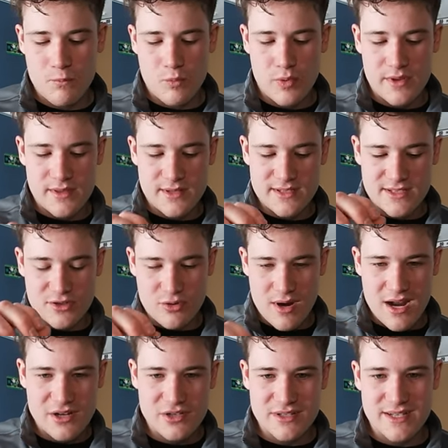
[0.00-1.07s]
when these
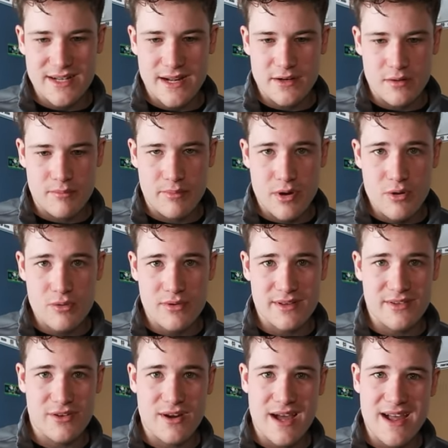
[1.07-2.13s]
scratches get on your boat,
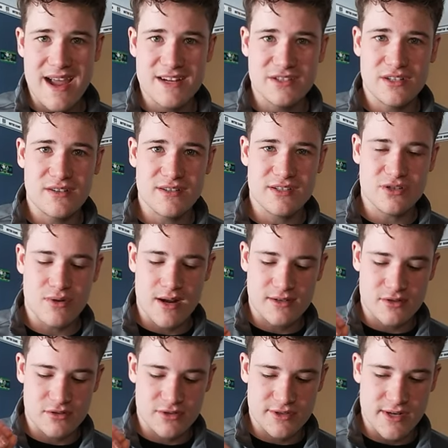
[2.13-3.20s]
they're not actually going to
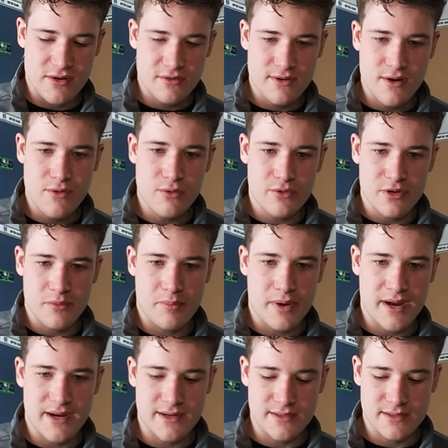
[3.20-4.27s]
scratch your gel coat or your
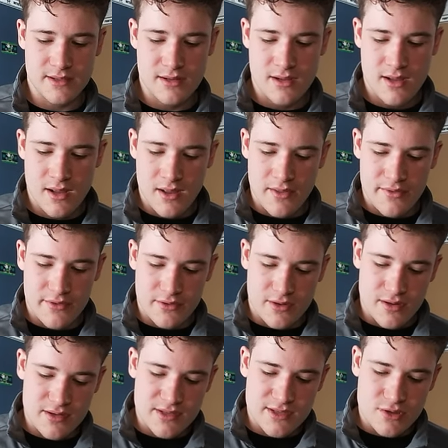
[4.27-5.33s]
paint. They're
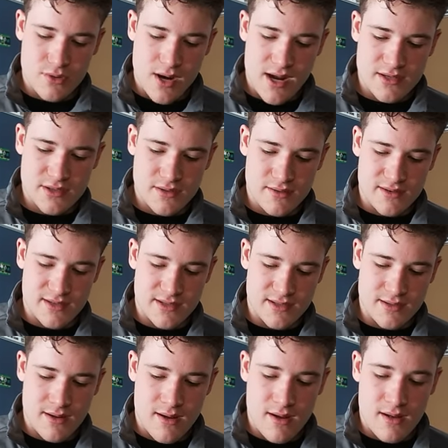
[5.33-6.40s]
going to scratch
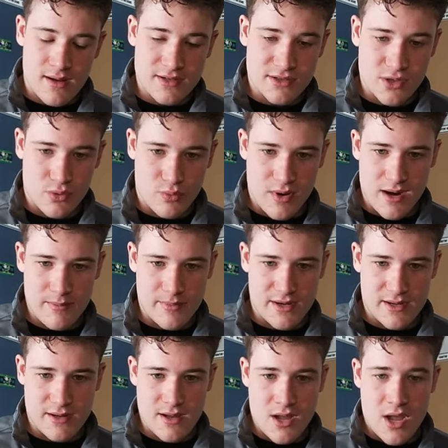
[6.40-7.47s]
the
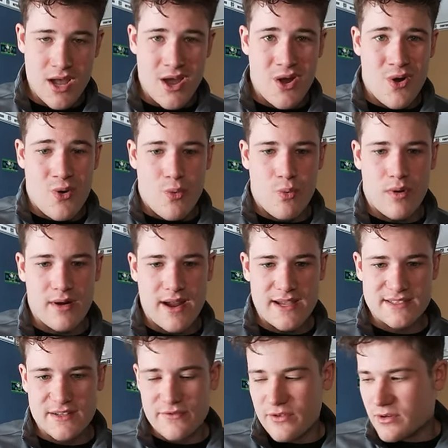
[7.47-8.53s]
ceramic.
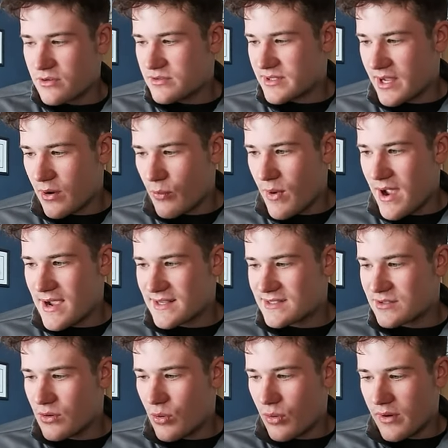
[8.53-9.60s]
Whereas if you're using a
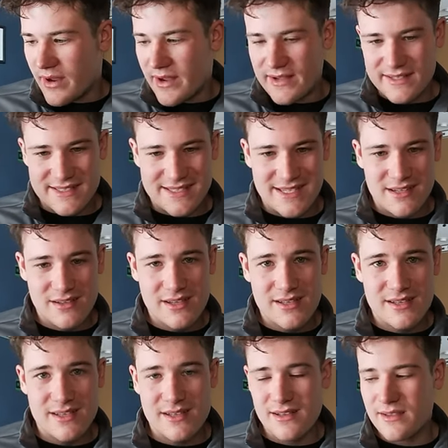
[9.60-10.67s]
wax or a
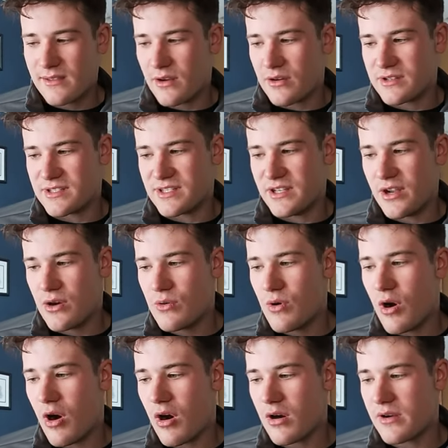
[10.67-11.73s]
sealant, there is no
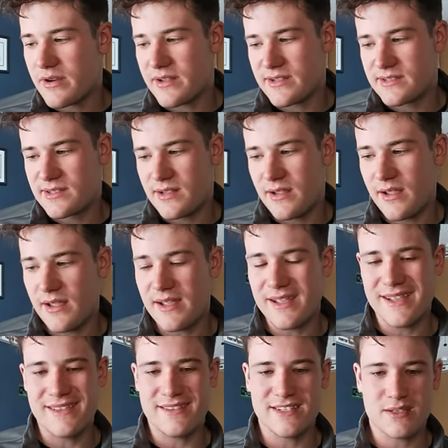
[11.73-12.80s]
hardness
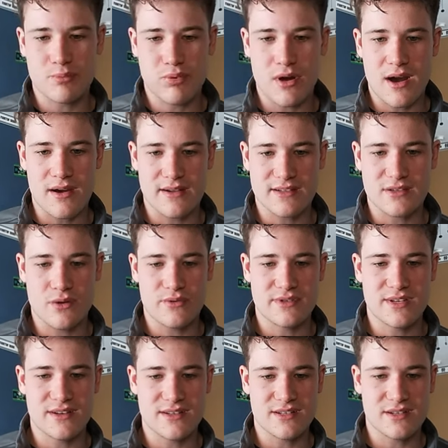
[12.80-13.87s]
in these products. So
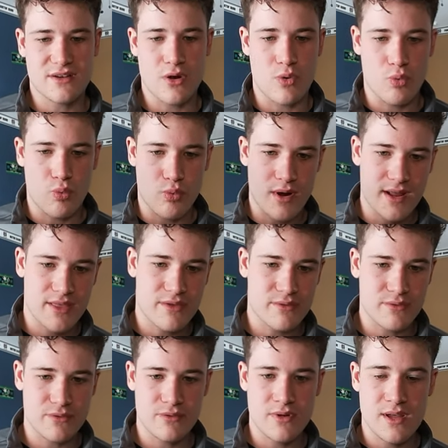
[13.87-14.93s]
it's going to go right
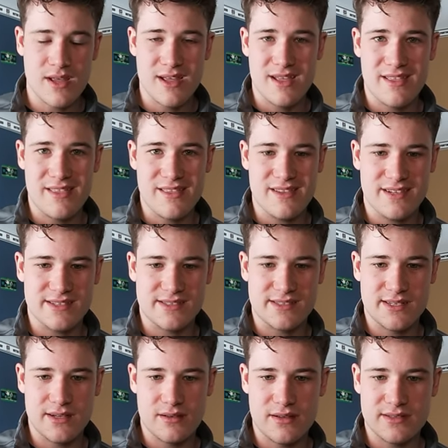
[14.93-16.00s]
through these
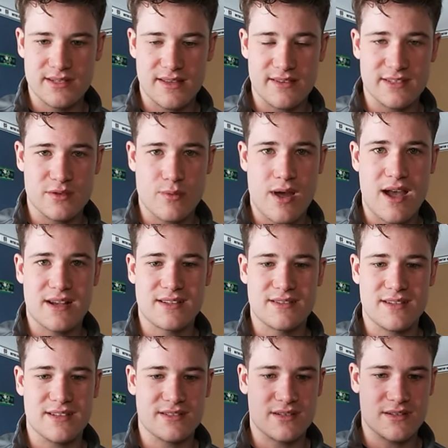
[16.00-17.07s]
sealants and these waxes,
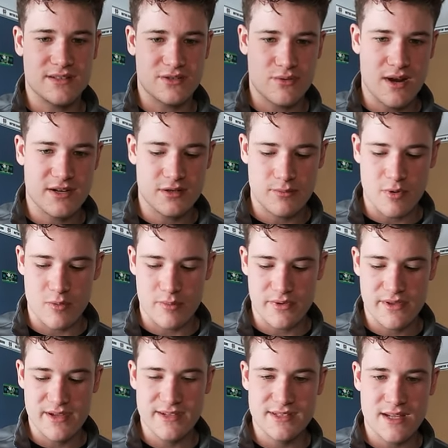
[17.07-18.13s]
and it's going to scratch your boat.
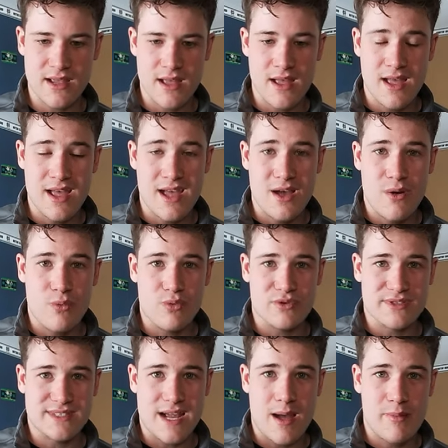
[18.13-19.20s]
But this will
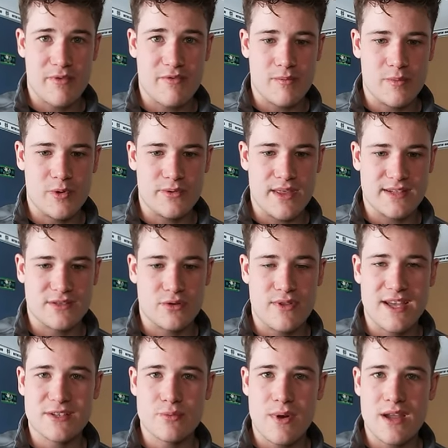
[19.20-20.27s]
stop it from doing that. So
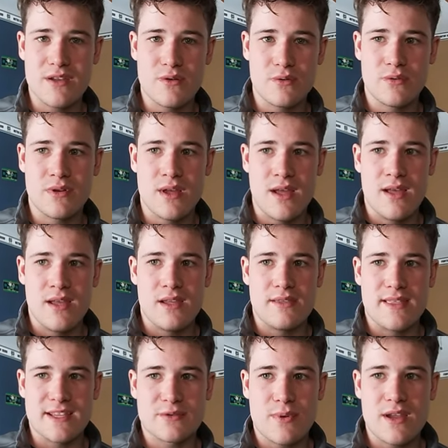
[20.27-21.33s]
that's why you'd
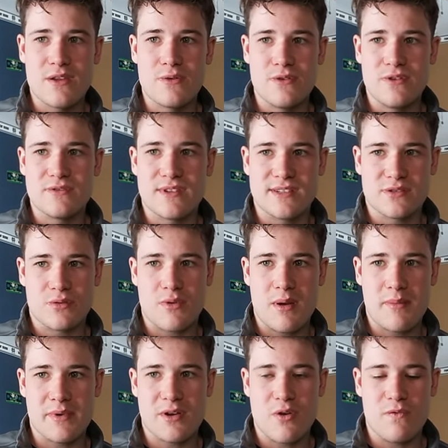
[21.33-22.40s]
use a
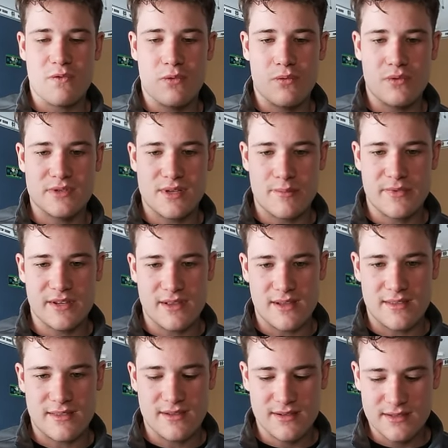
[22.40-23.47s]
ceramic over something
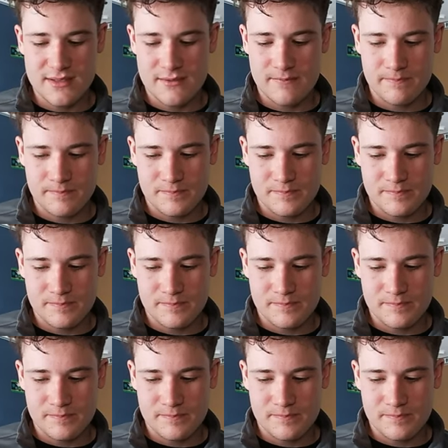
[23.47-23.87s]
like this,